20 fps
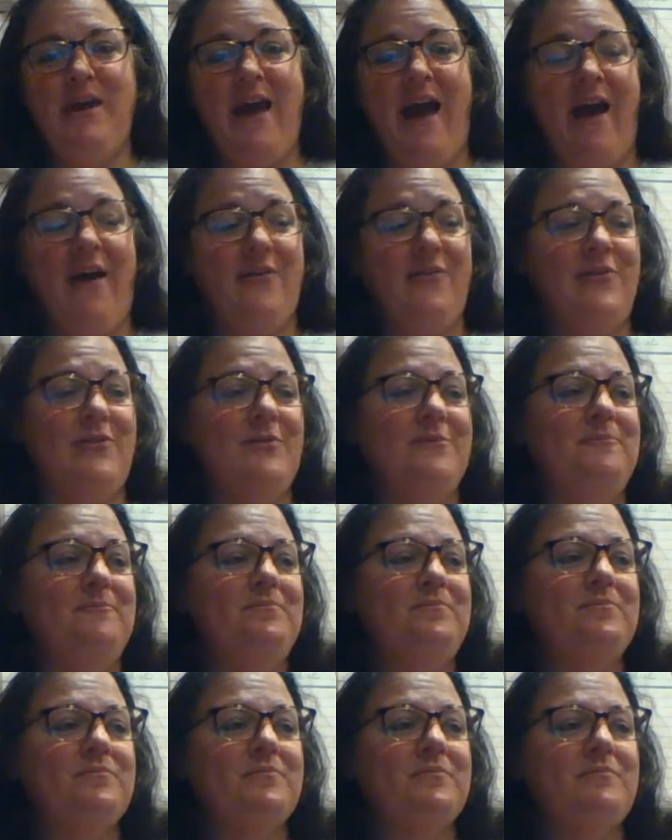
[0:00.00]
house.
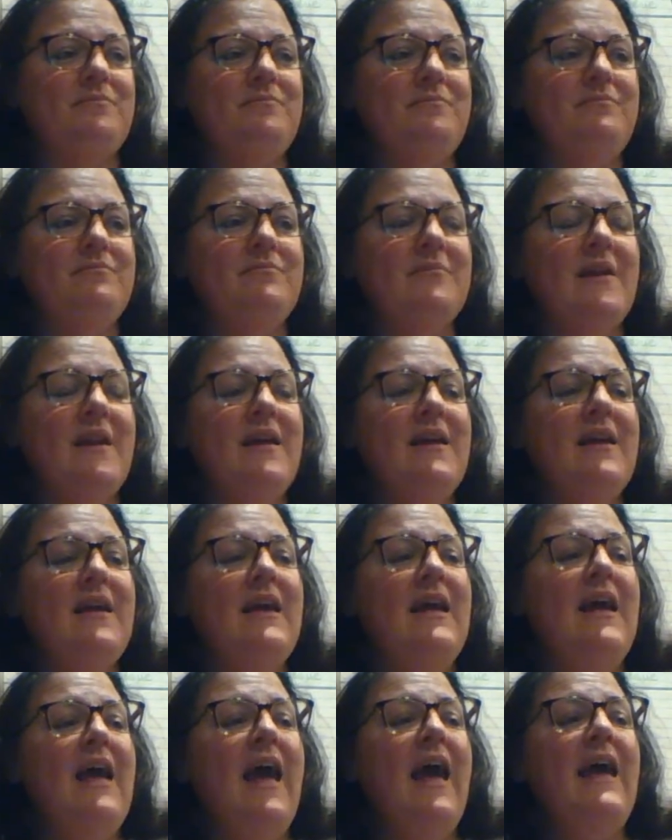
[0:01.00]

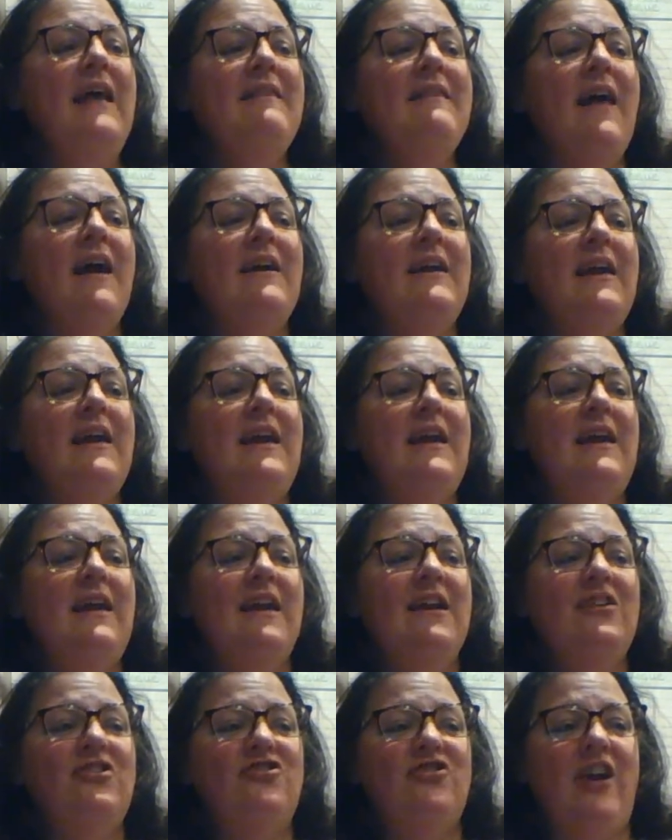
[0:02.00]
Hey, Lucky!
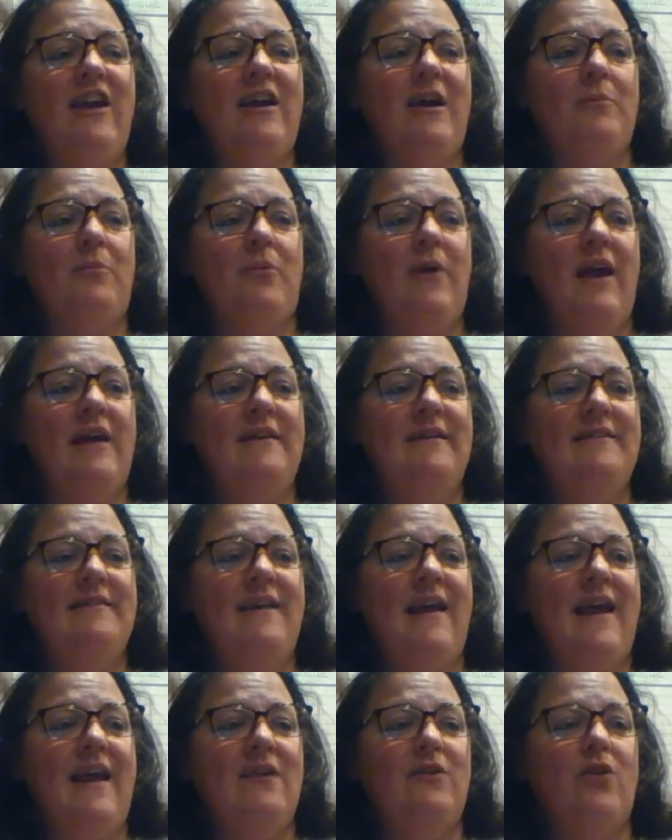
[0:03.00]
Jacob ran his
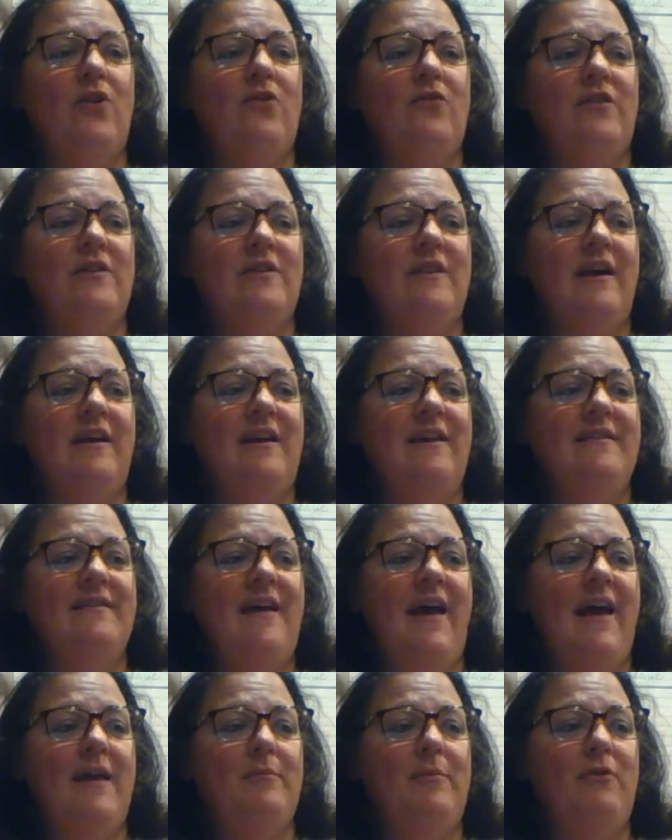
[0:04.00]
hand over Lucky's
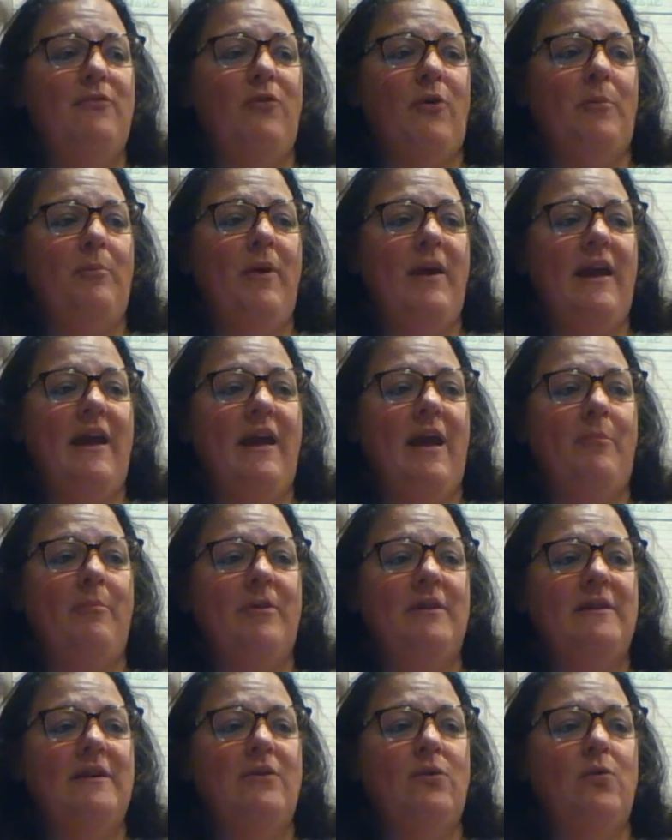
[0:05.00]
head before picking up
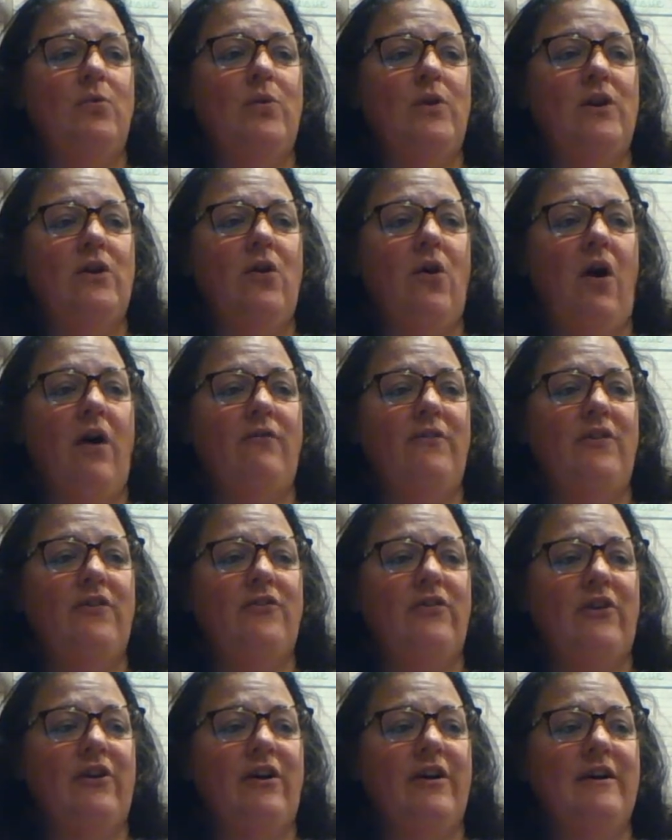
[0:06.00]
a little wooden coffee
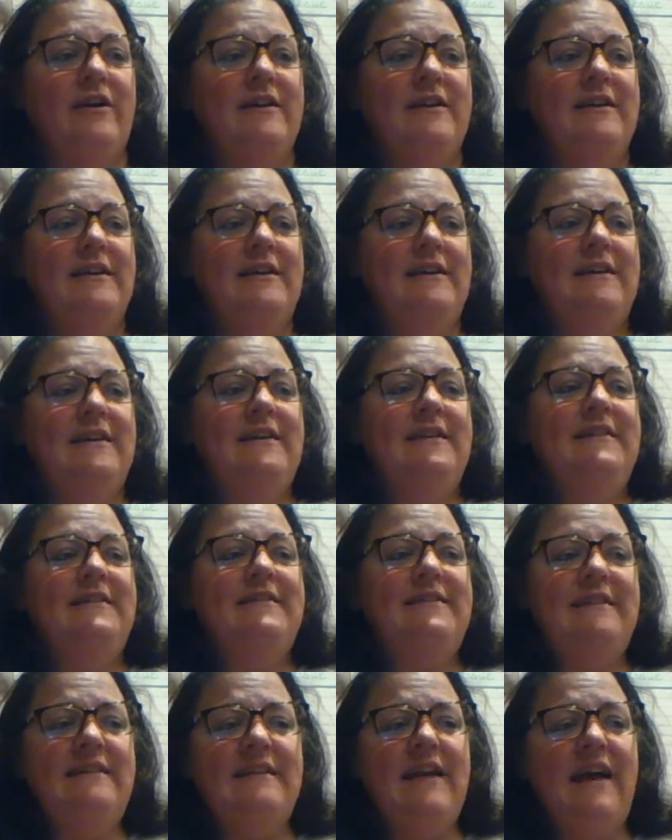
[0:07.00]
stirrer.
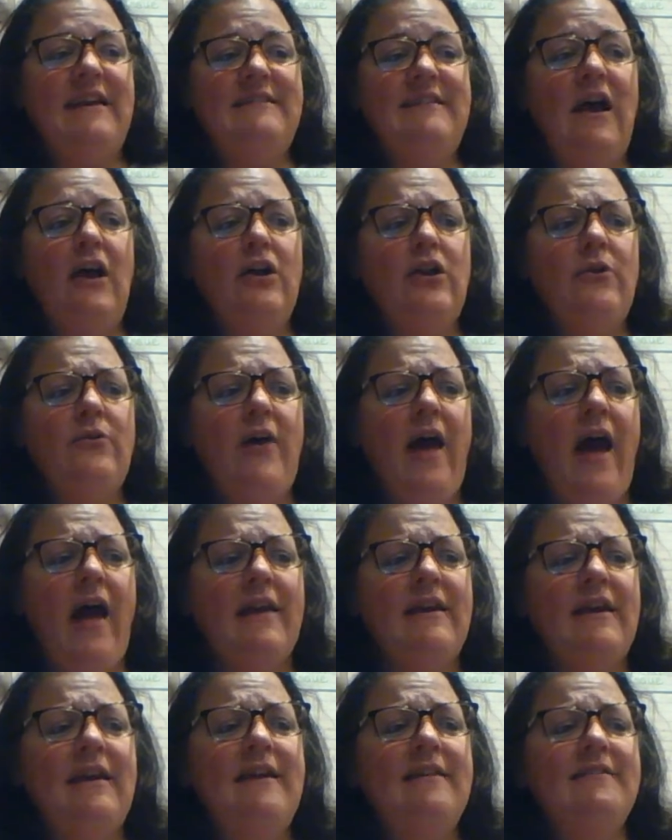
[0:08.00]
Didn't I tell you that?
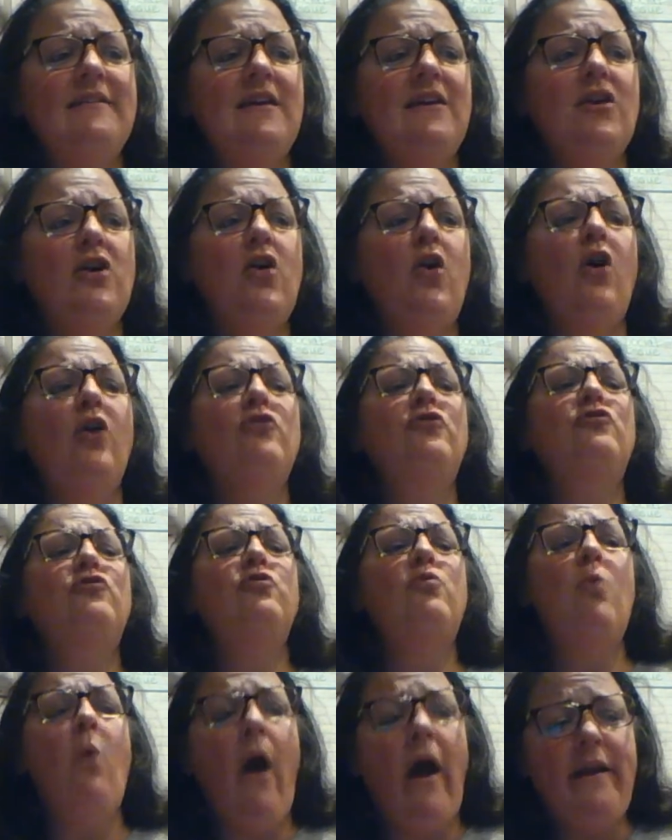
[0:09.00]
It's going to cost
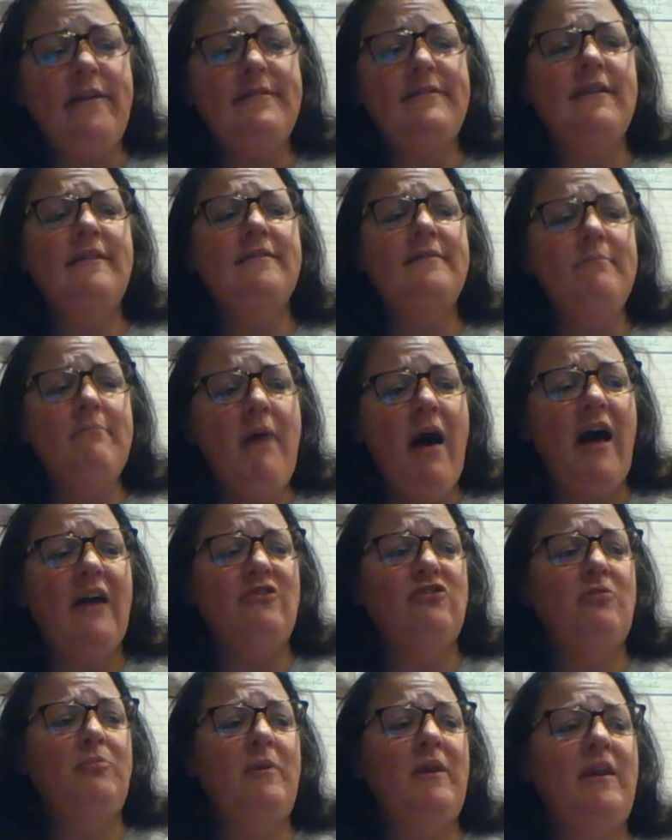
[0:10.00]
twice as
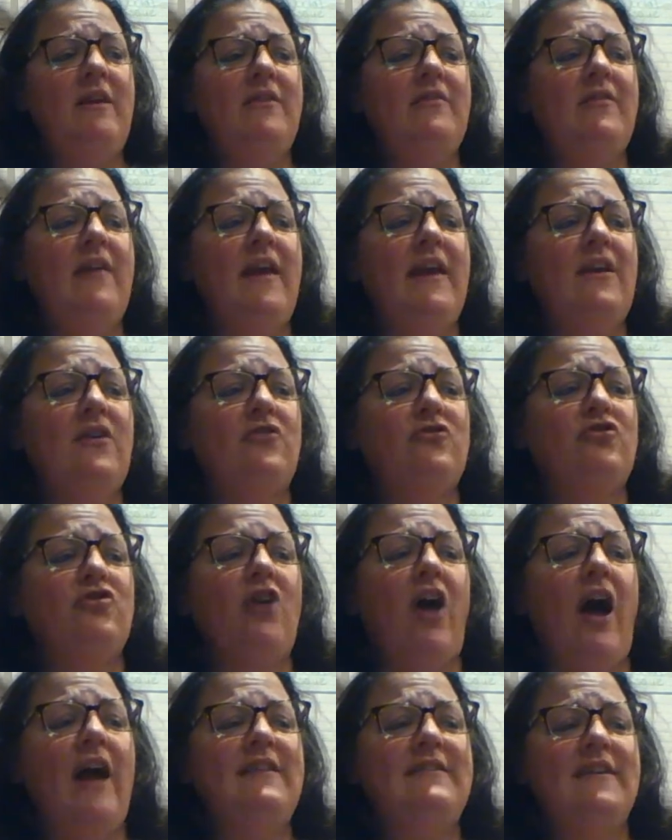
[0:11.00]
much because they
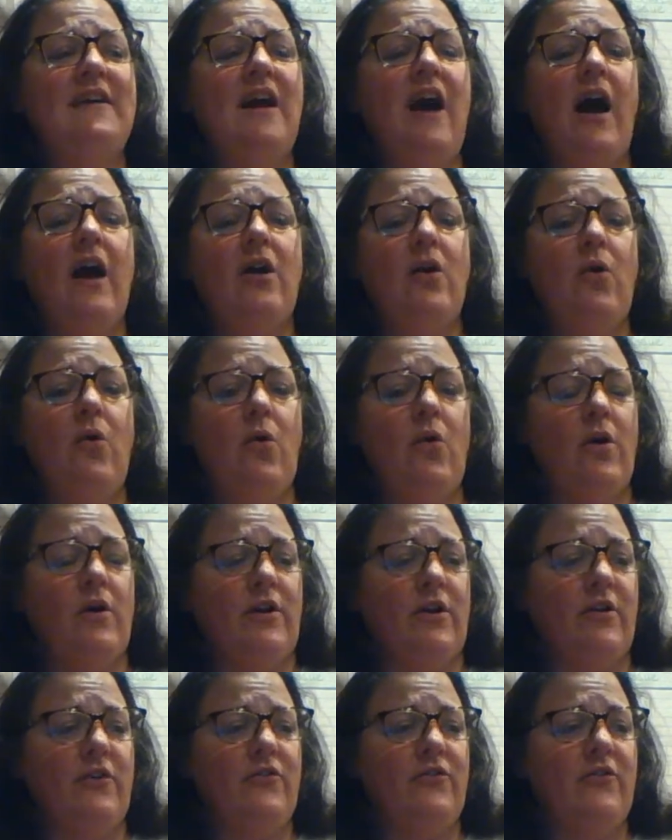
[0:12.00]
tried to cut
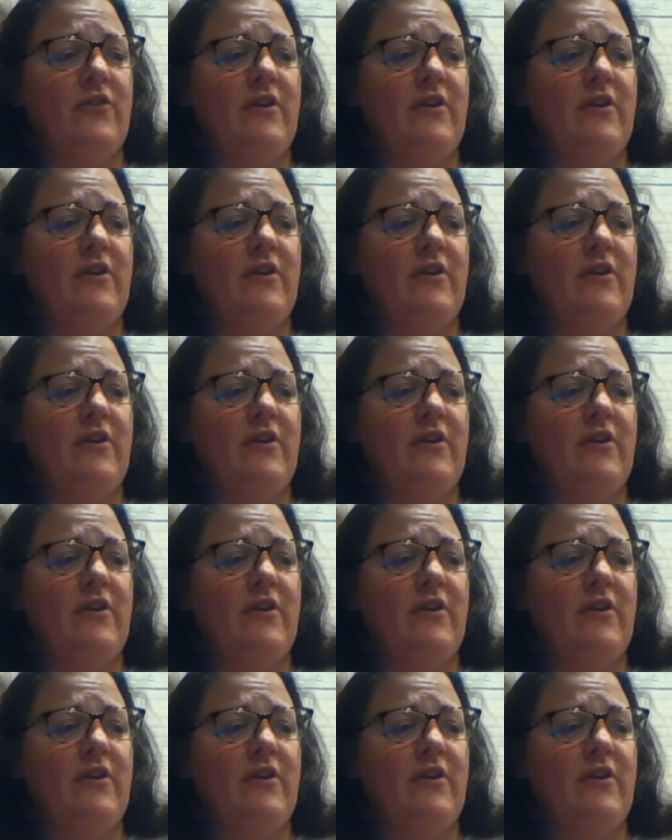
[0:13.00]
corners.